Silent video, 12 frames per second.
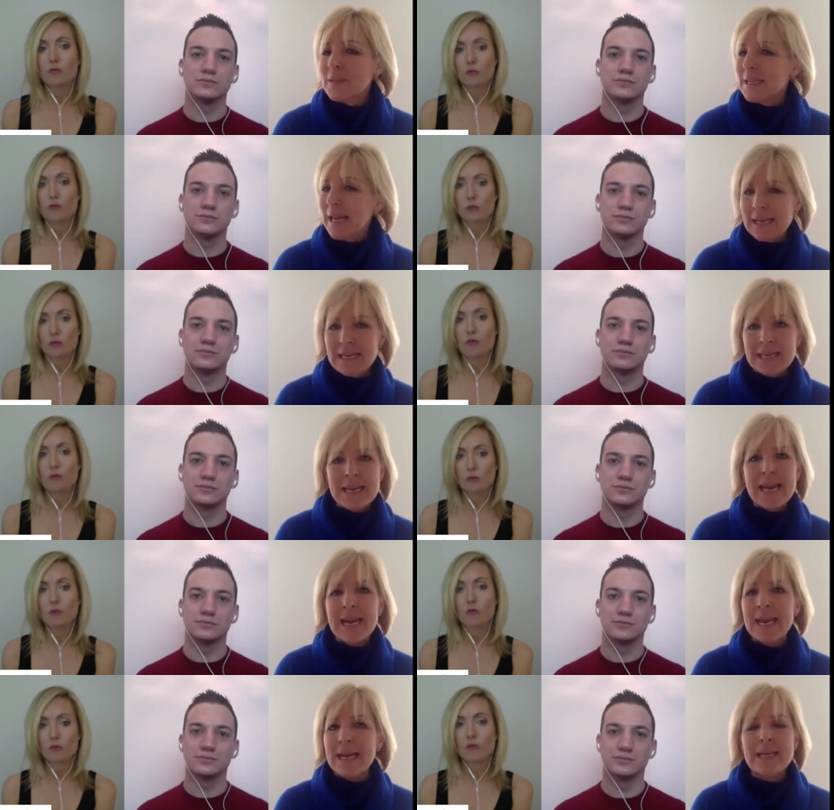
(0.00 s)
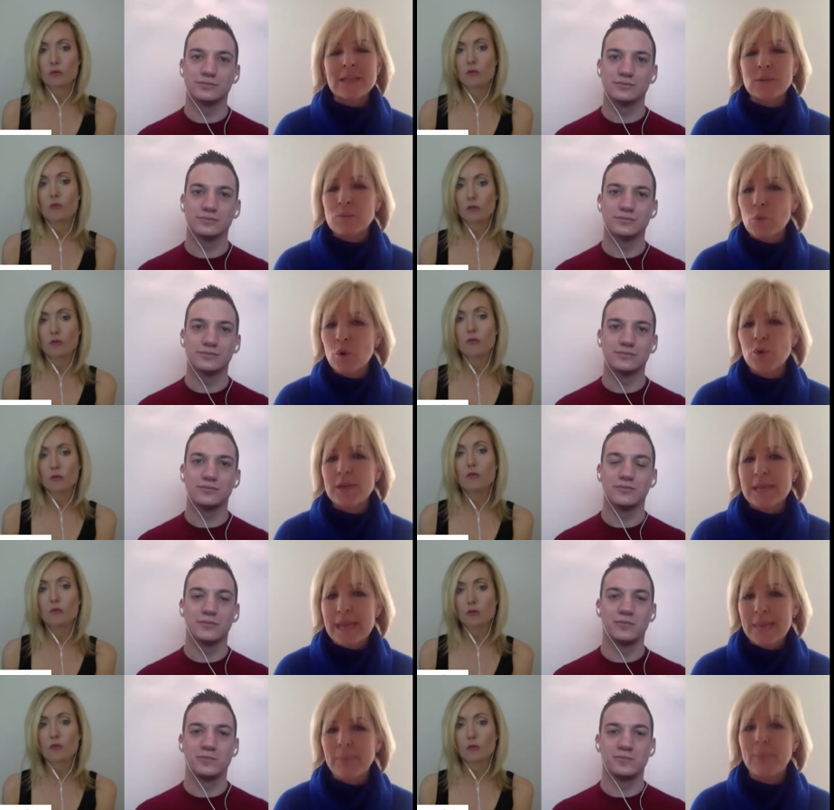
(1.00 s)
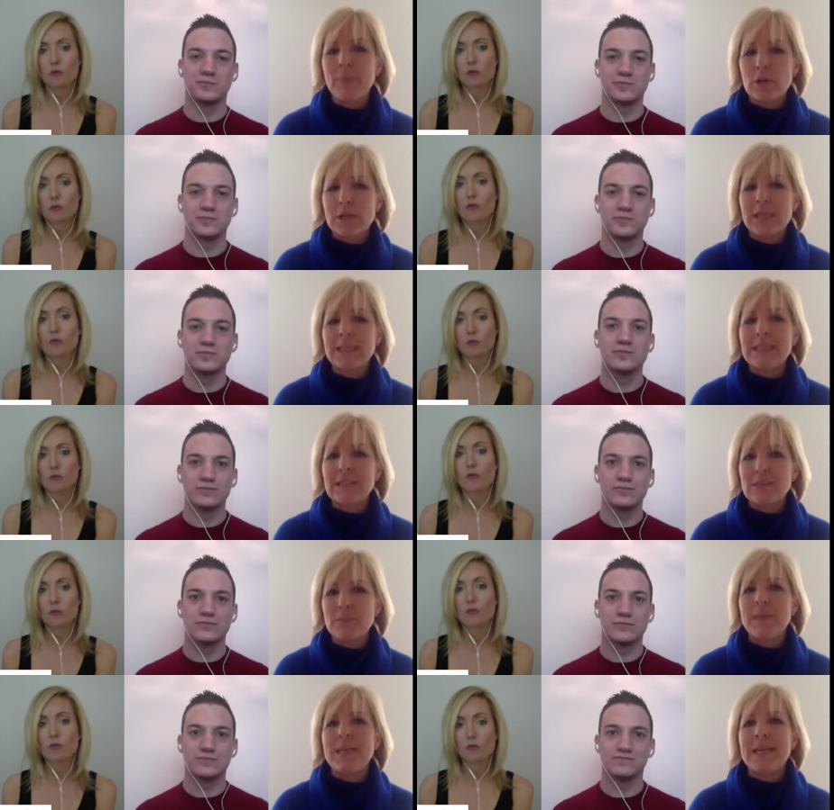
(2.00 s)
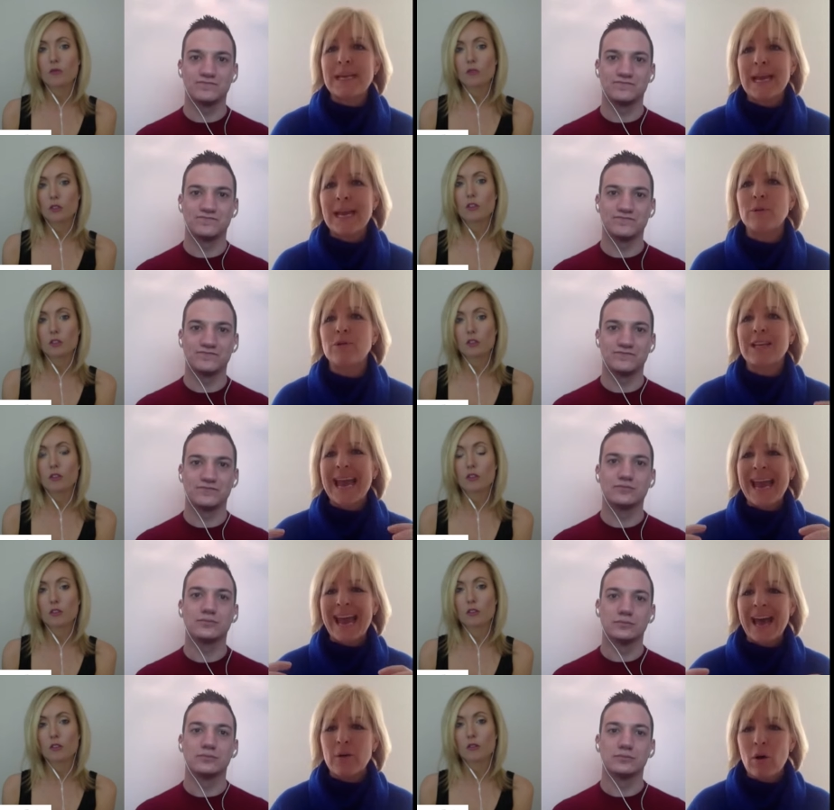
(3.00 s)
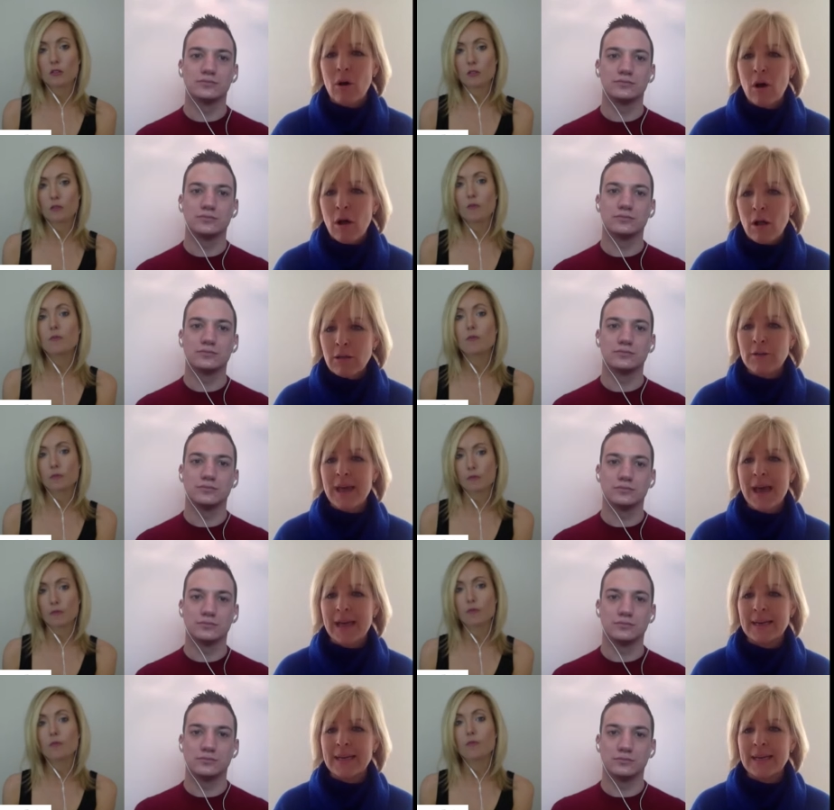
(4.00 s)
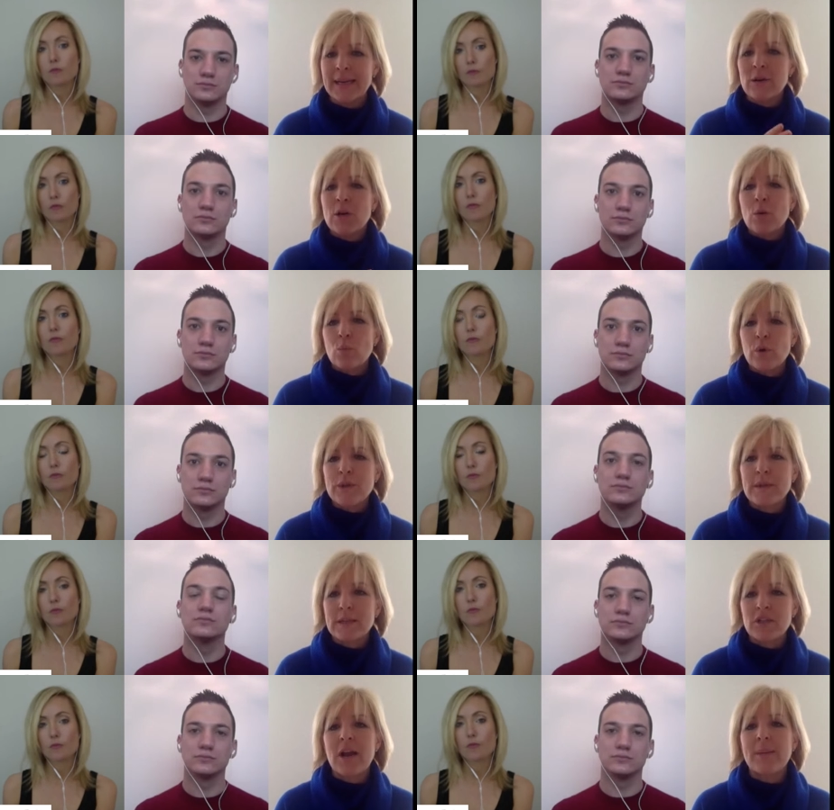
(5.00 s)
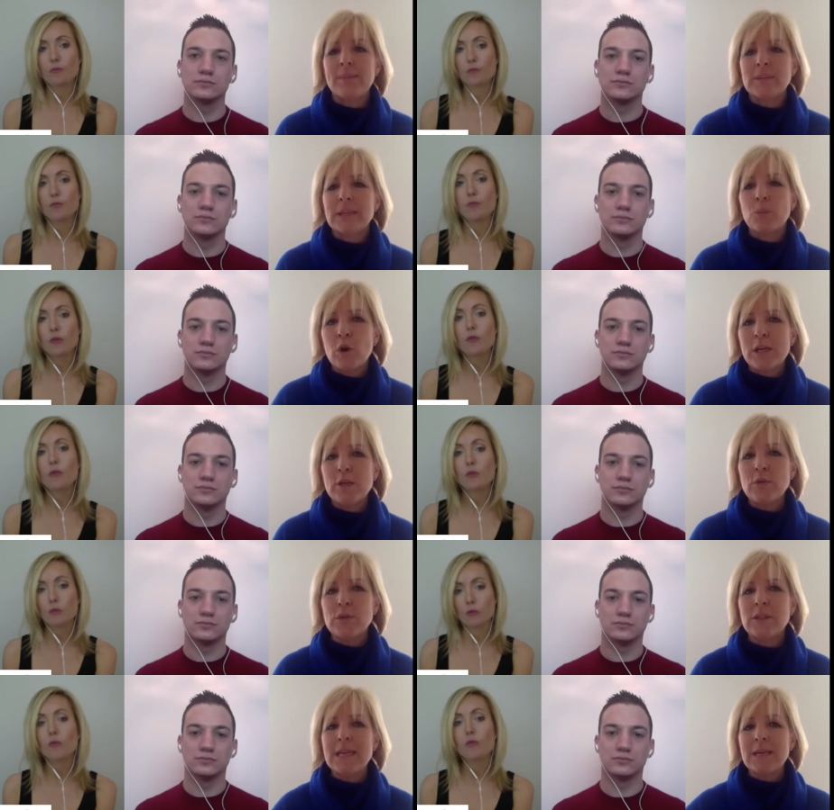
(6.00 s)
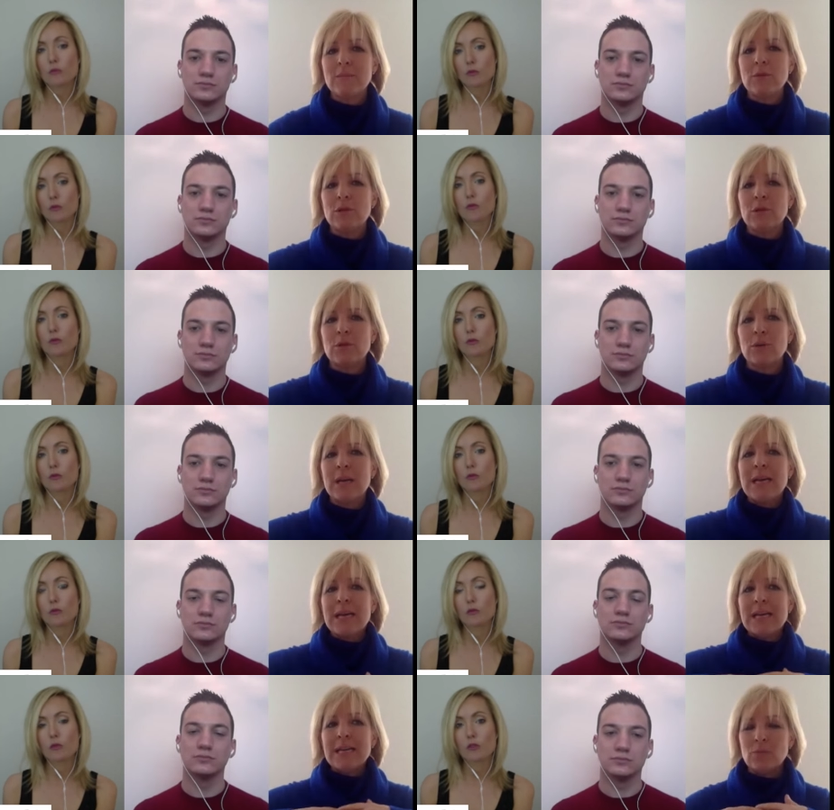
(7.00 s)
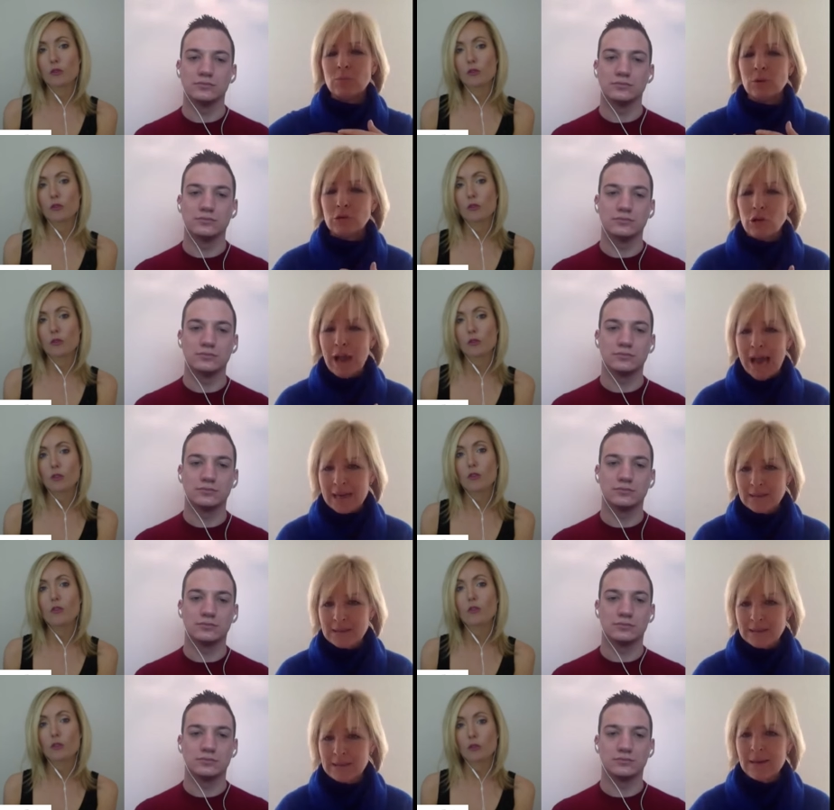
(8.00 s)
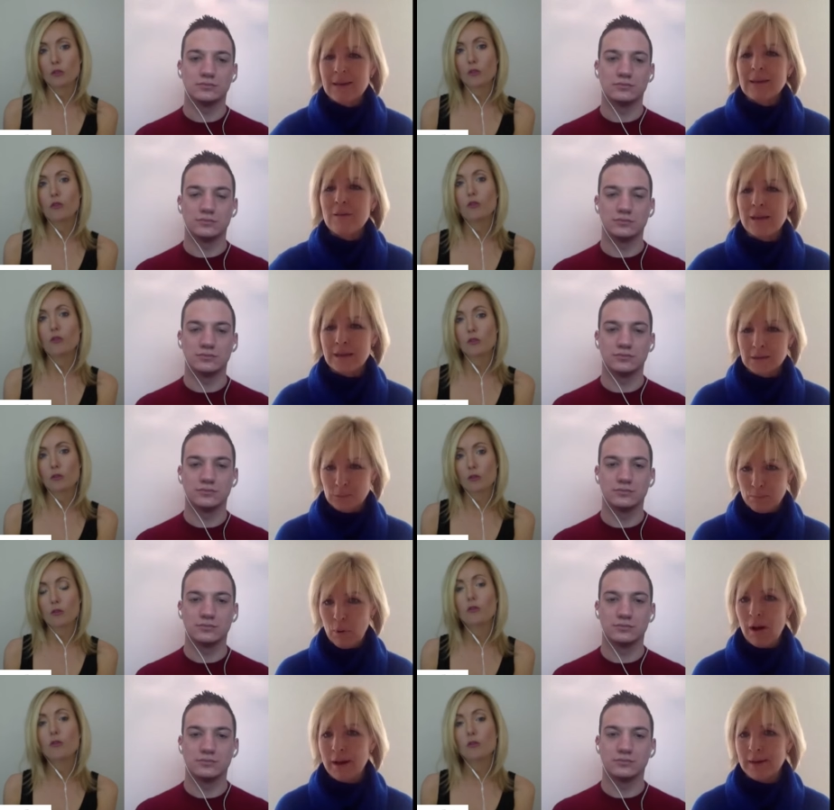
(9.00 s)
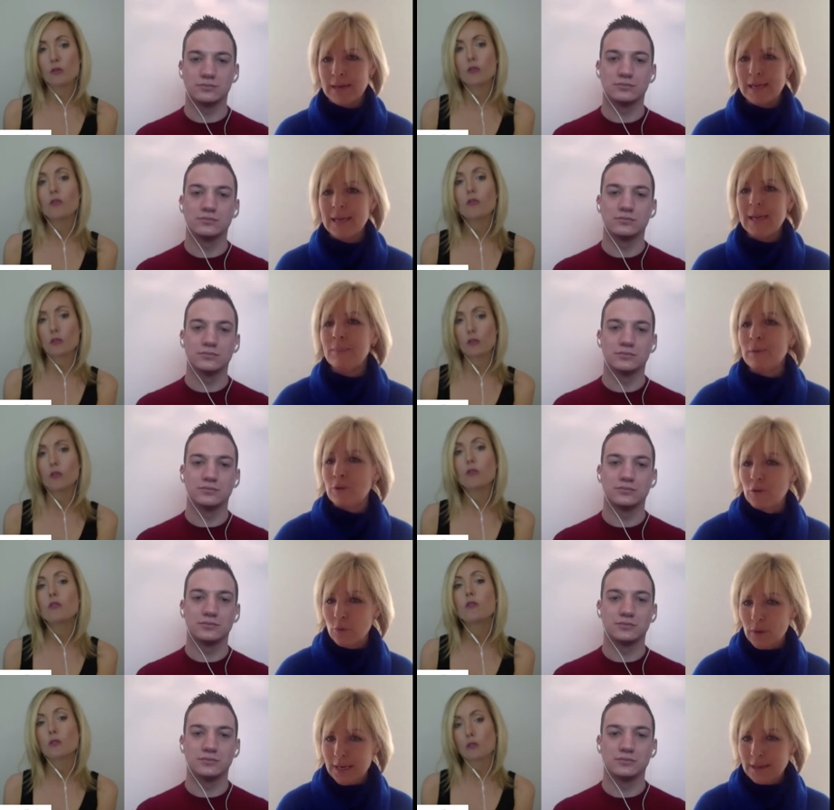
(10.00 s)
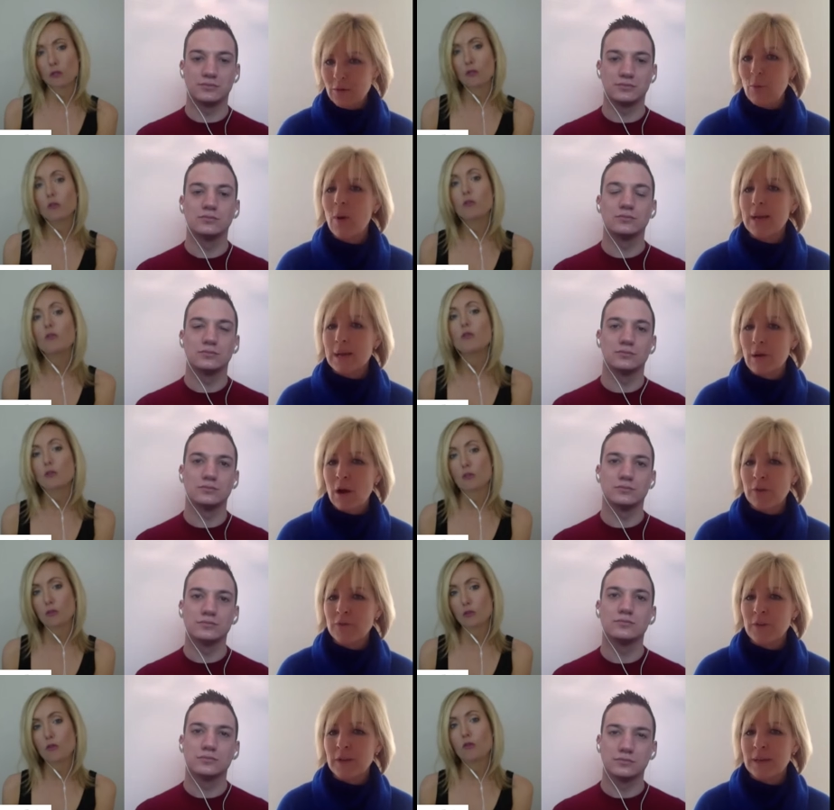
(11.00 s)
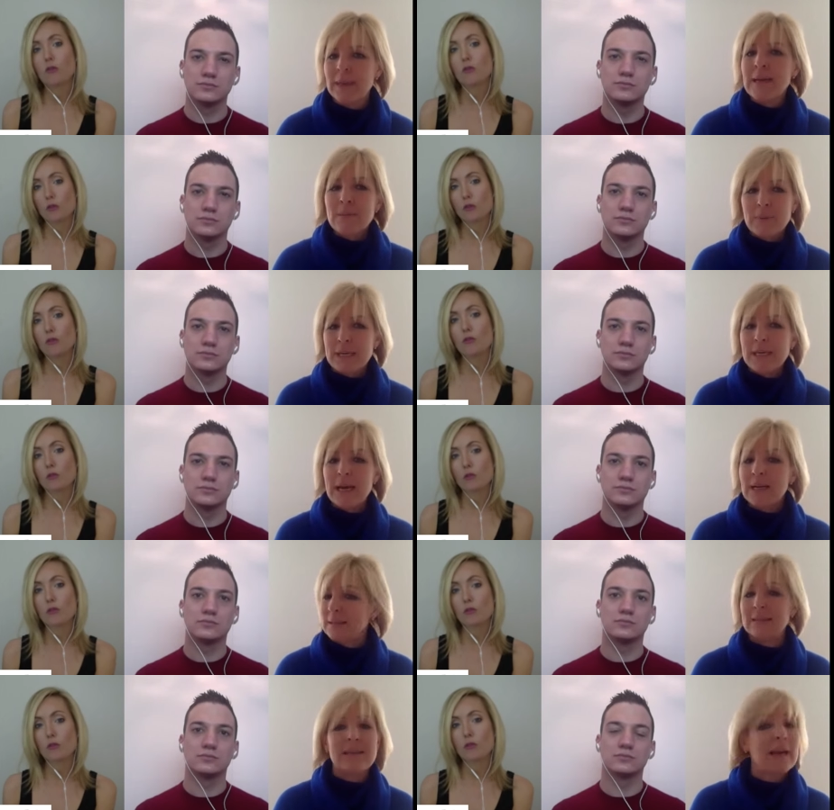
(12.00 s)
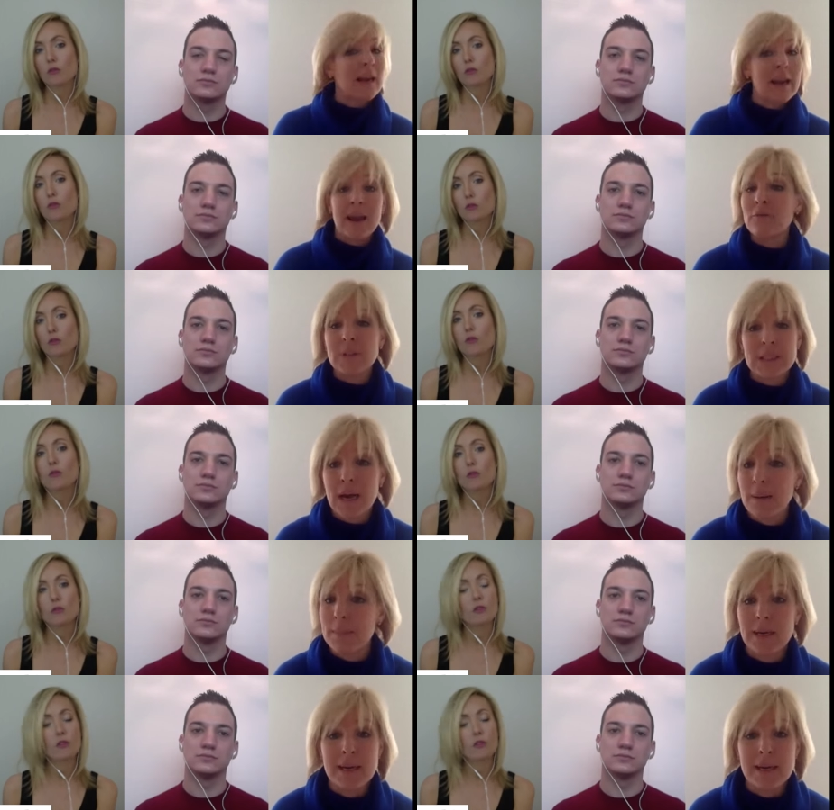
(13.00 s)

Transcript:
Speaker 1: and eh, he is more than capable. It's being able to add all of that in with the jumps. And what you see him do is relax his body in between quite often because the second half is coming.